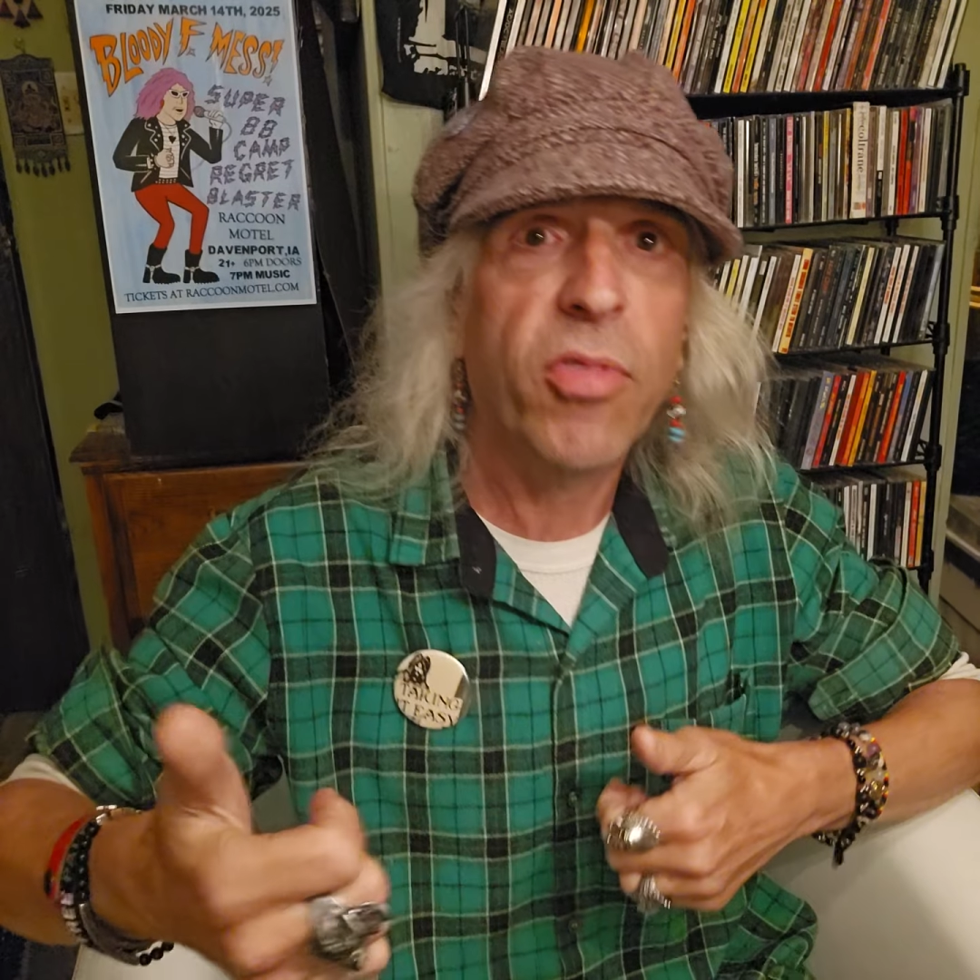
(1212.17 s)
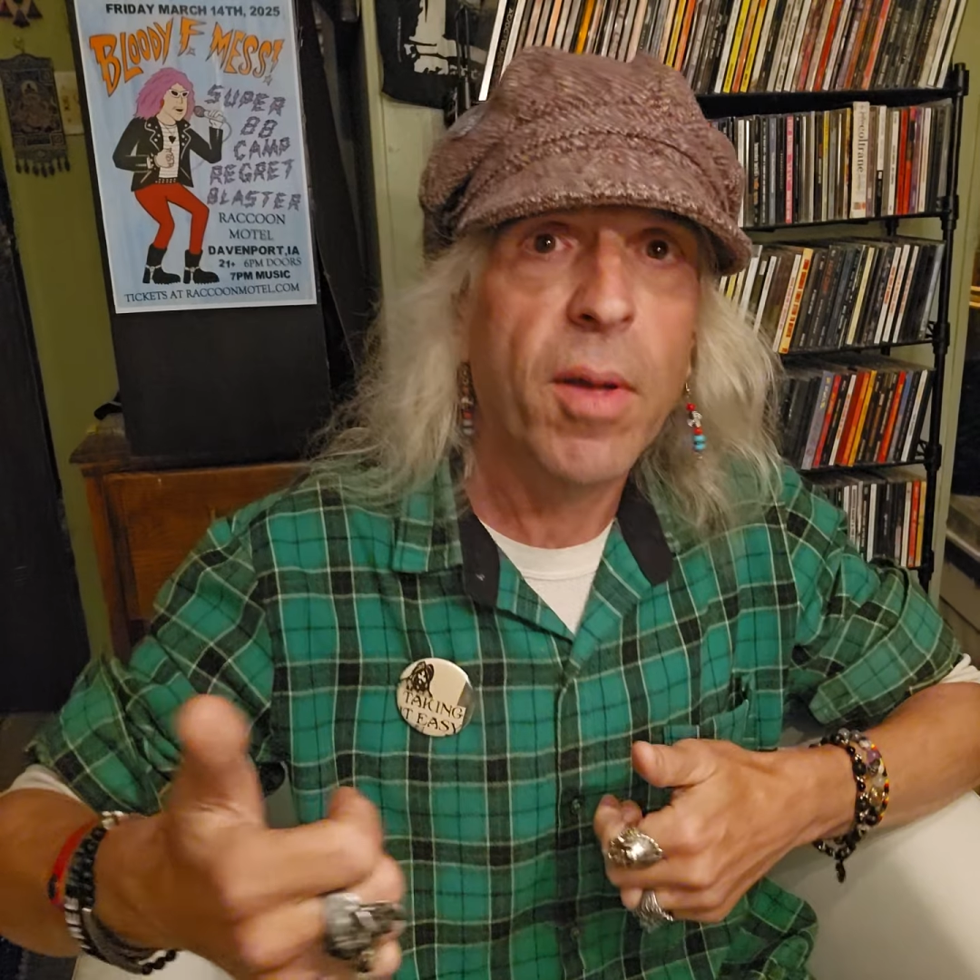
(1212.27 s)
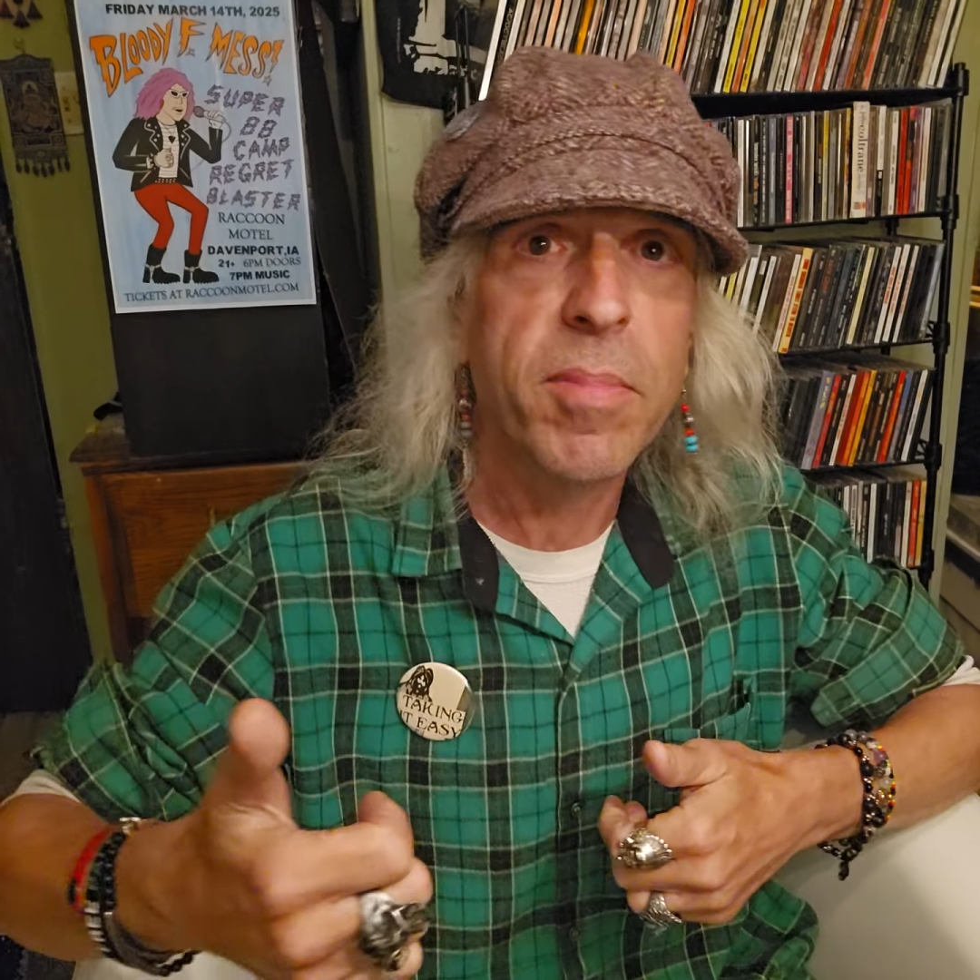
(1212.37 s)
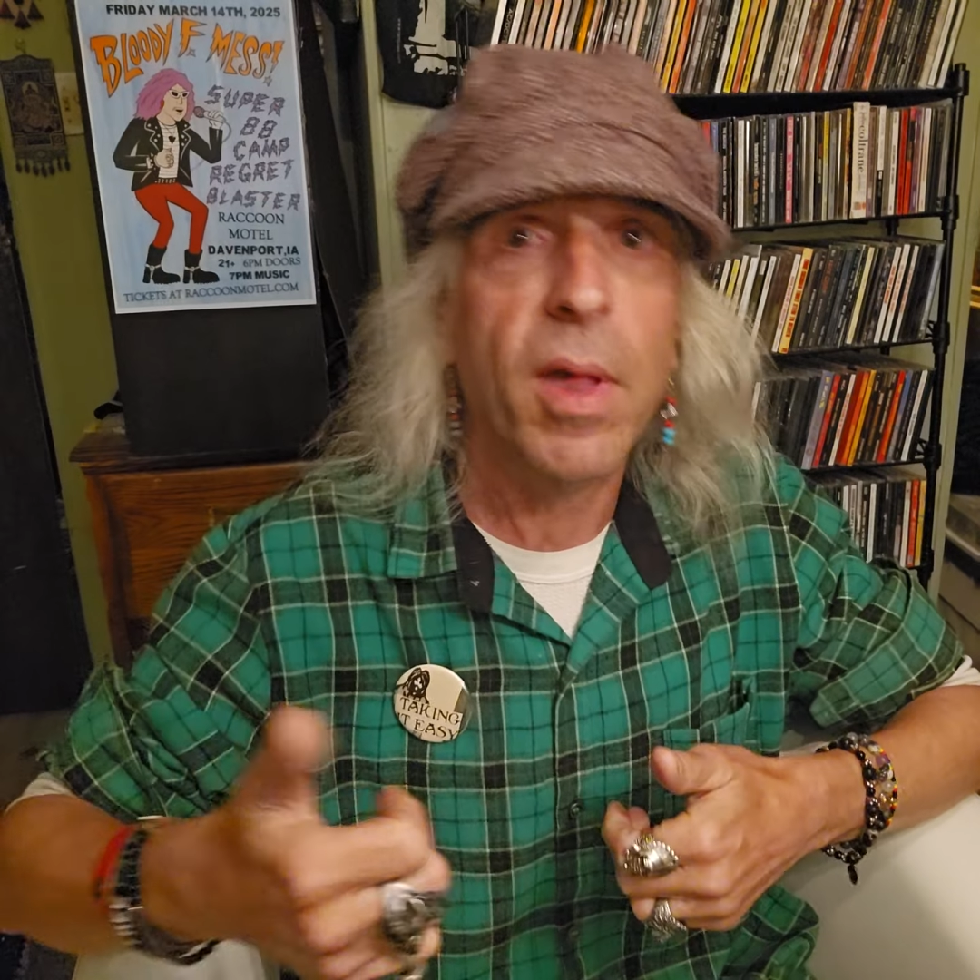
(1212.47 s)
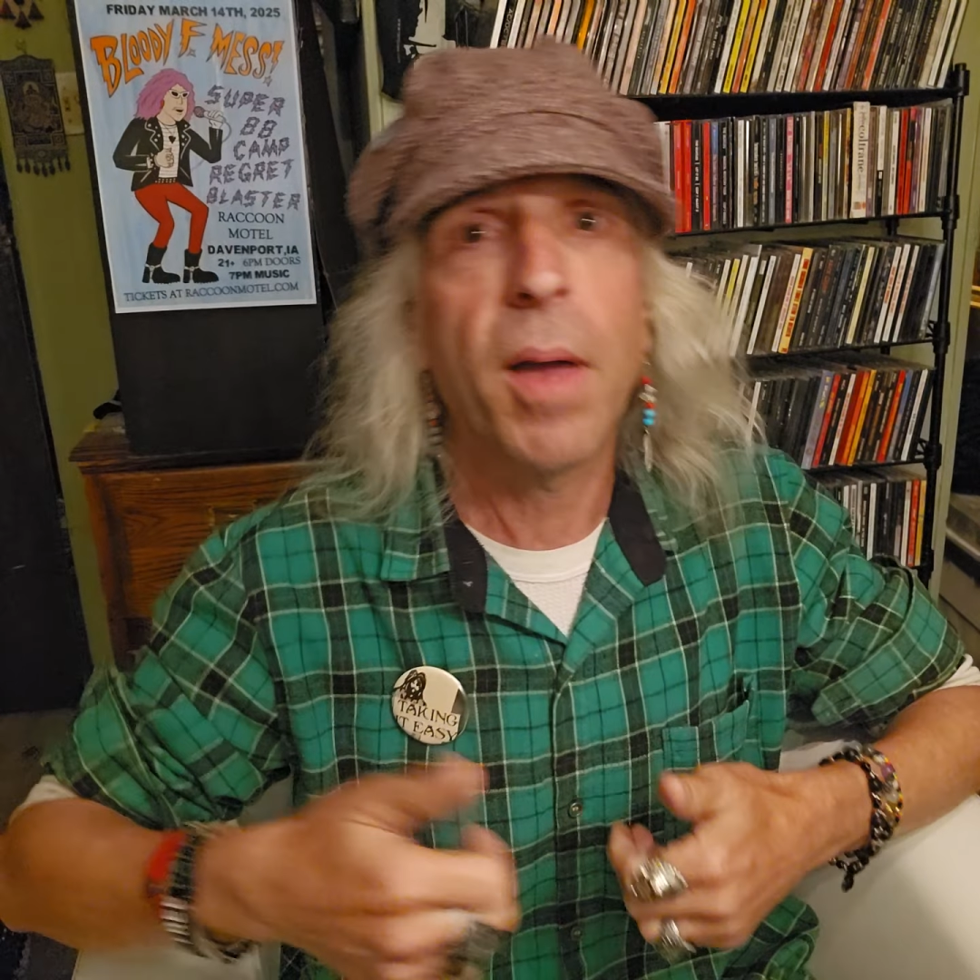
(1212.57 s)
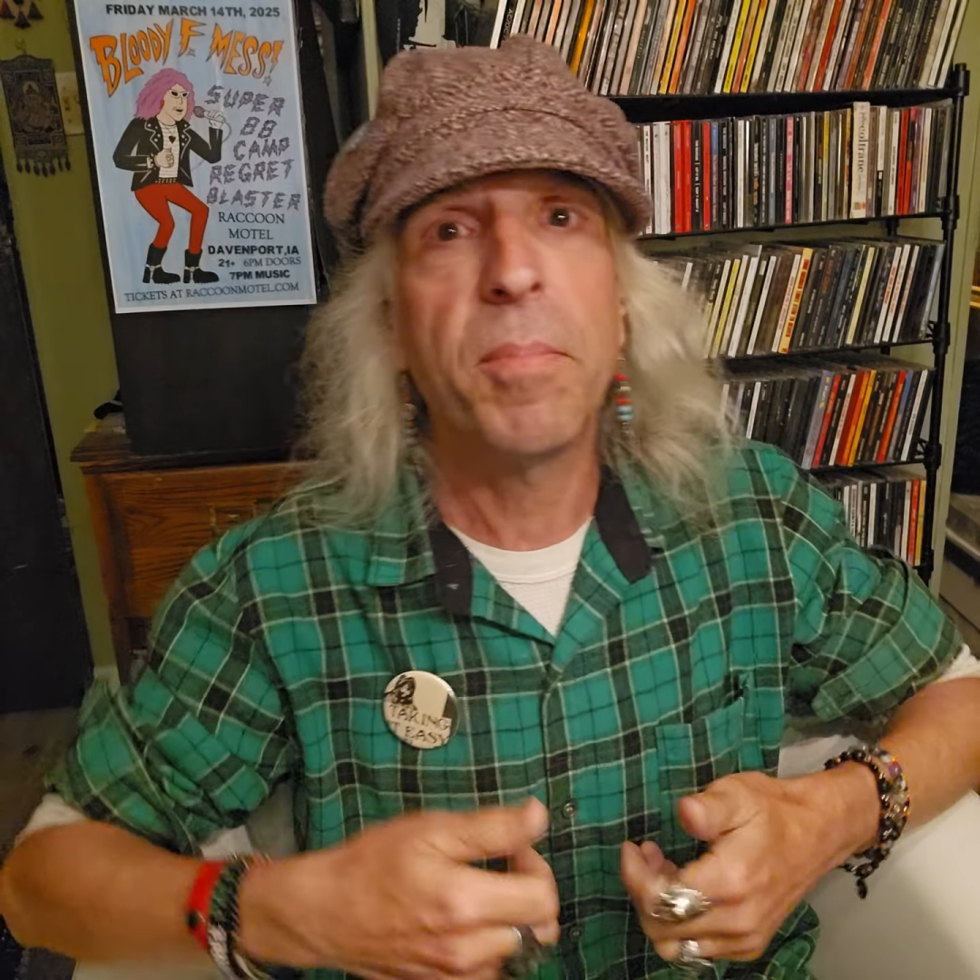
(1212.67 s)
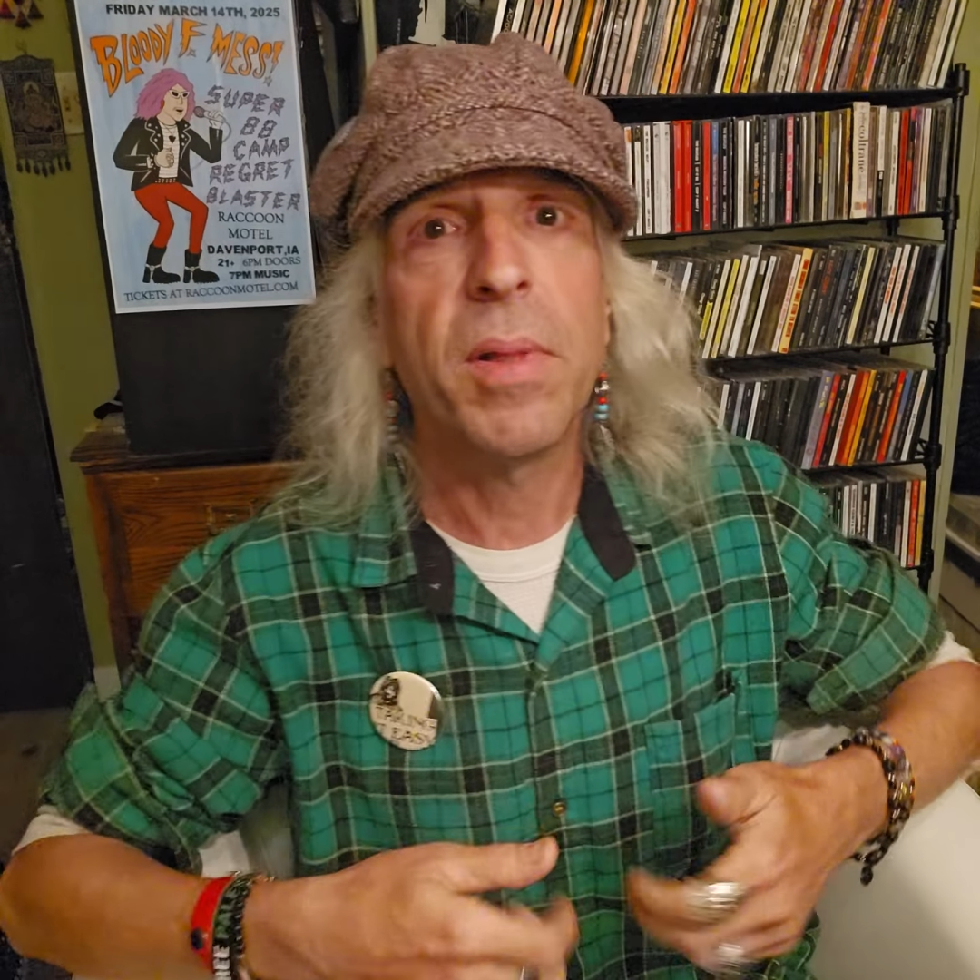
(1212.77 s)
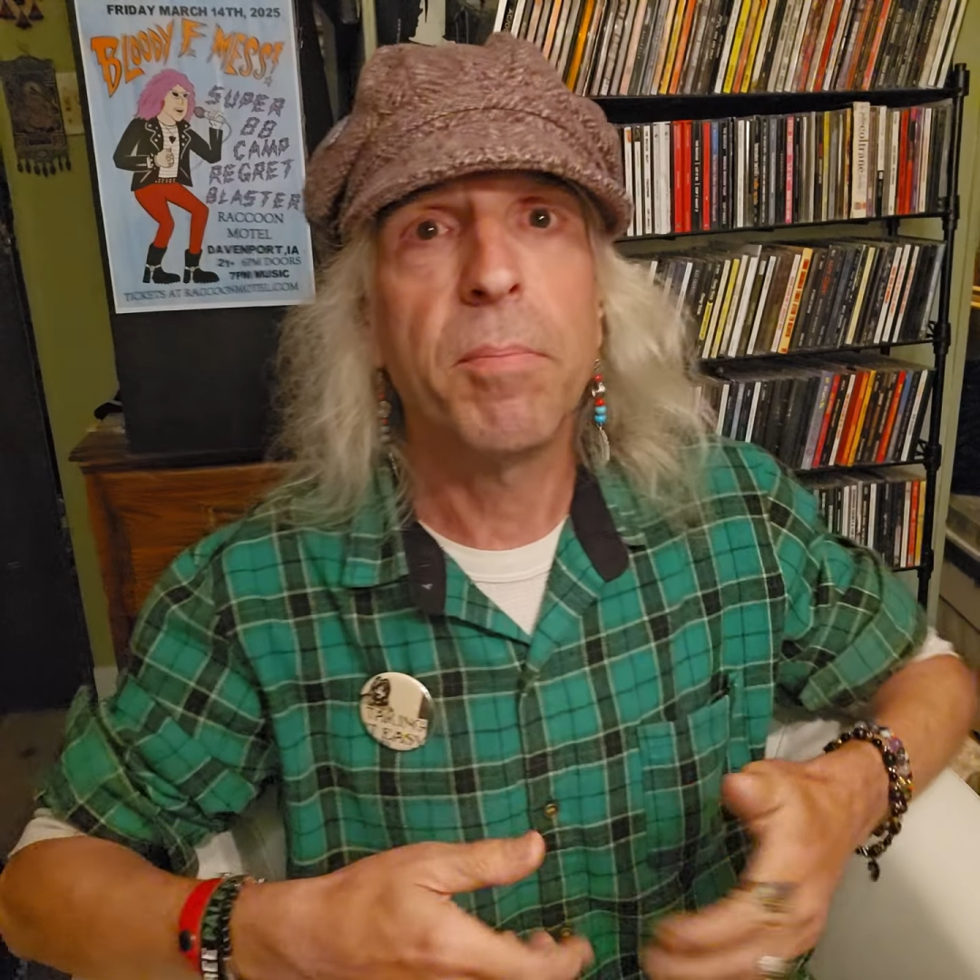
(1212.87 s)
thumbs up,